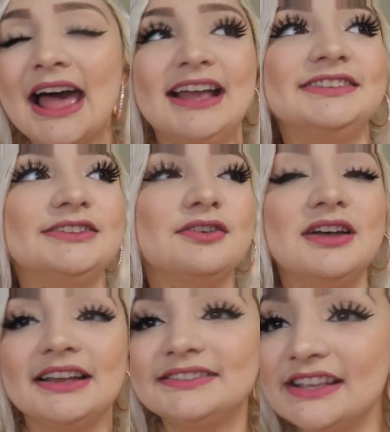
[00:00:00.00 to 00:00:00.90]
I sell
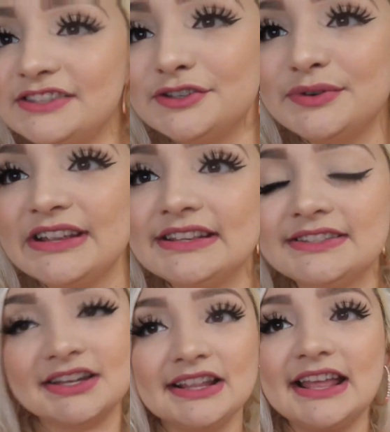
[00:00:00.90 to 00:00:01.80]
accessories,
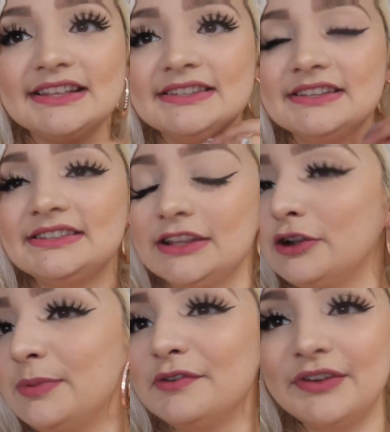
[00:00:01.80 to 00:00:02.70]
sunglasses, a
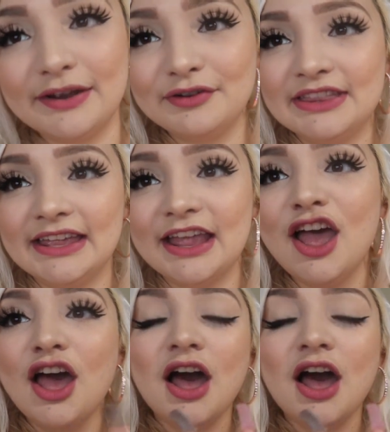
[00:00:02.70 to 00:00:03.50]
little bit of everything,